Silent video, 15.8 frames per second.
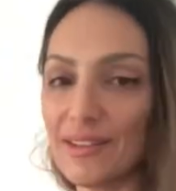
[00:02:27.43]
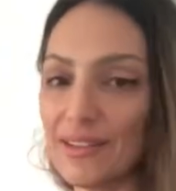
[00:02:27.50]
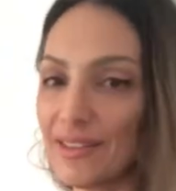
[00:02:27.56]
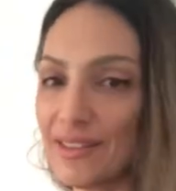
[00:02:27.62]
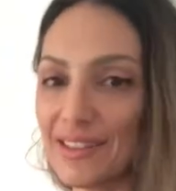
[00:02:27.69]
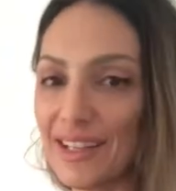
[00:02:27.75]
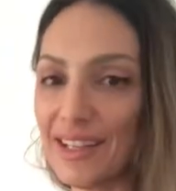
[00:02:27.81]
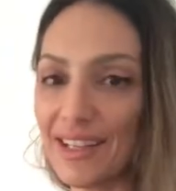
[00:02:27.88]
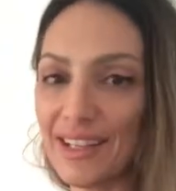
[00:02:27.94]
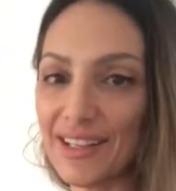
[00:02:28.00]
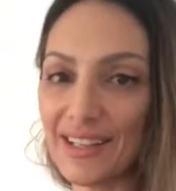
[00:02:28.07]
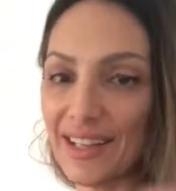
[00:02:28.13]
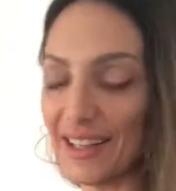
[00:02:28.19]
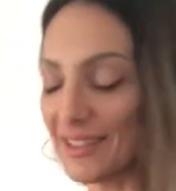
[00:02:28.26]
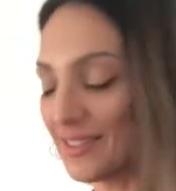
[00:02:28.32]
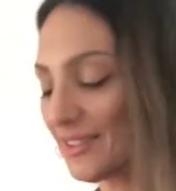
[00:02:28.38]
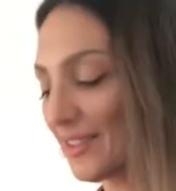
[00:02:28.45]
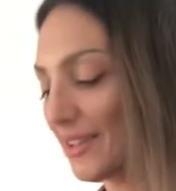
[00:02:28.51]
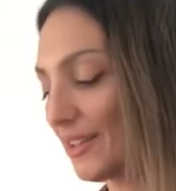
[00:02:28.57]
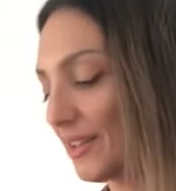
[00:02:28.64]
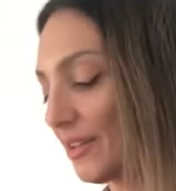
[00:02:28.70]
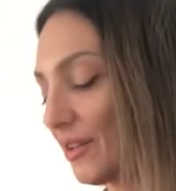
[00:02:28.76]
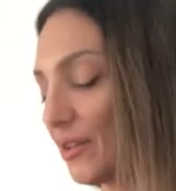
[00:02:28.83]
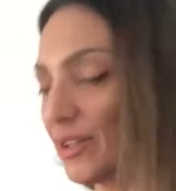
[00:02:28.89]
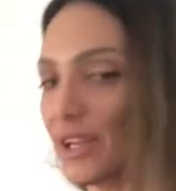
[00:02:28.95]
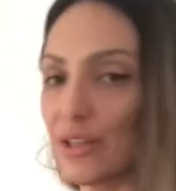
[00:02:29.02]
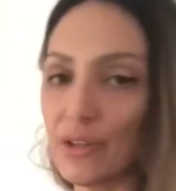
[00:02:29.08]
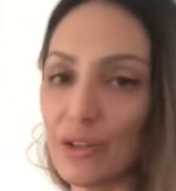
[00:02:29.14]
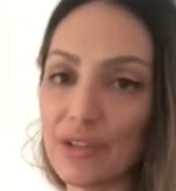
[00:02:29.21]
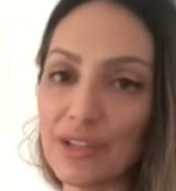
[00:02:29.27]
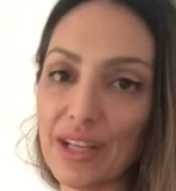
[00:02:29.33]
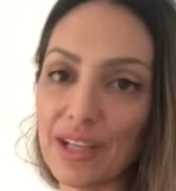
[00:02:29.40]
day and night. Okay,
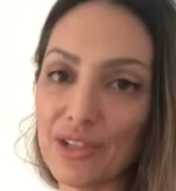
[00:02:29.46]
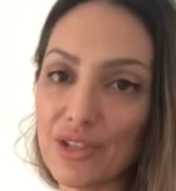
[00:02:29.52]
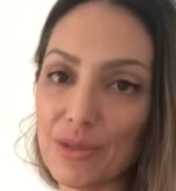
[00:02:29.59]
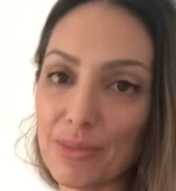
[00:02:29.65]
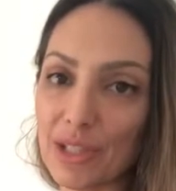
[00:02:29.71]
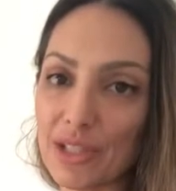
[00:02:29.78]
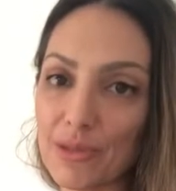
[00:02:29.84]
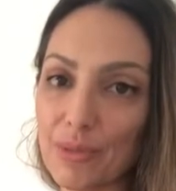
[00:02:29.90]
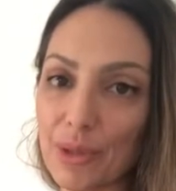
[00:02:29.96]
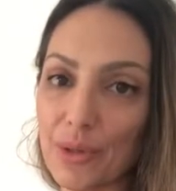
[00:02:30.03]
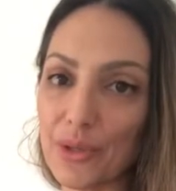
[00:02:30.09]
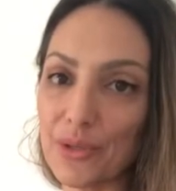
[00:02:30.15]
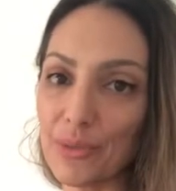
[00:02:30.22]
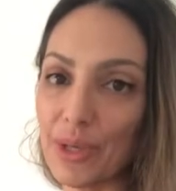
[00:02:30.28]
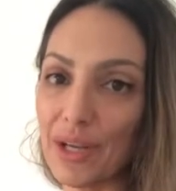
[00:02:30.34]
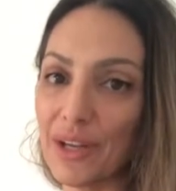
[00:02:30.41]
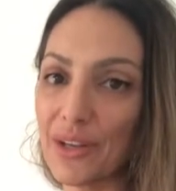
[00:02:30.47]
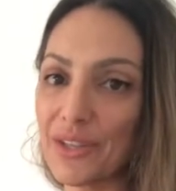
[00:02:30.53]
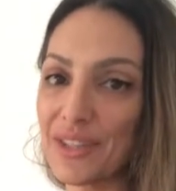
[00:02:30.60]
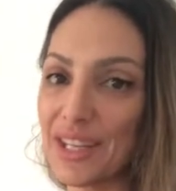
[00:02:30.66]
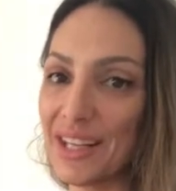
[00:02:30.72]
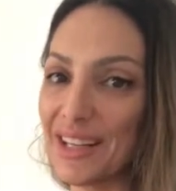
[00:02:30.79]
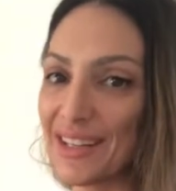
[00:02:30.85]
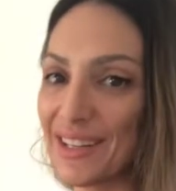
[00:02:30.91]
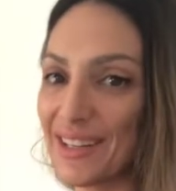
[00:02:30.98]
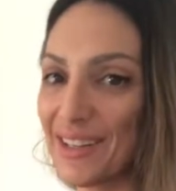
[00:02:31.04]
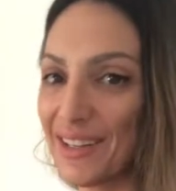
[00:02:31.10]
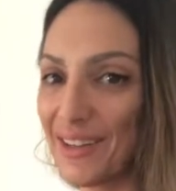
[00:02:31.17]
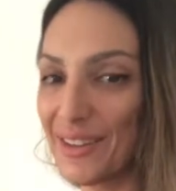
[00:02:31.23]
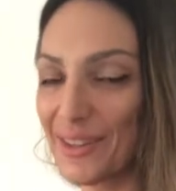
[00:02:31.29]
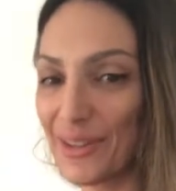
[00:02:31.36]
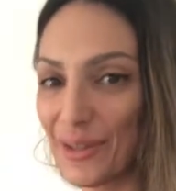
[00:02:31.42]
not night so much because we are still
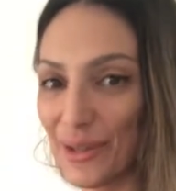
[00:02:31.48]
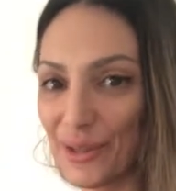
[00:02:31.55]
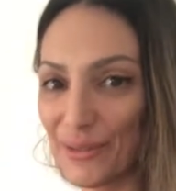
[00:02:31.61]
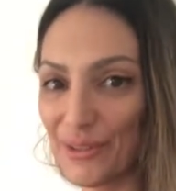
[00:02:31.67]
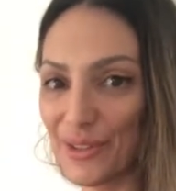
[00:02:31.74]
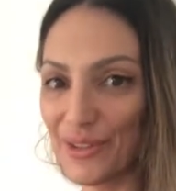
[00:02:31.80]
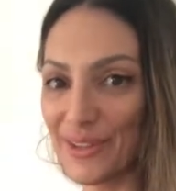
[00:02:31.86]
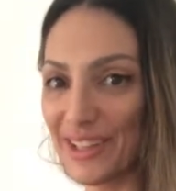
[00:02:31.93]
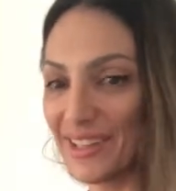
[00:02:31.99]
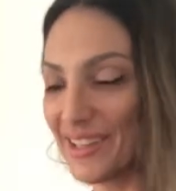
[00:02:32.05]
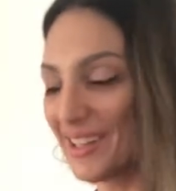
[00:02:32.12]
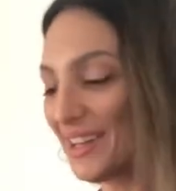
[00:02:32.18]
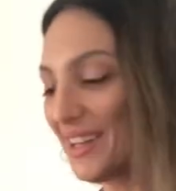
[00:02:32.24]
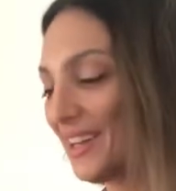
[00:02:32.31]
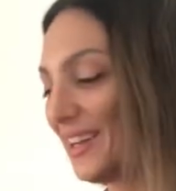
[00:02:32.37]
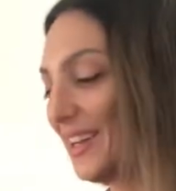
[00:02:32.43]
on curfew here.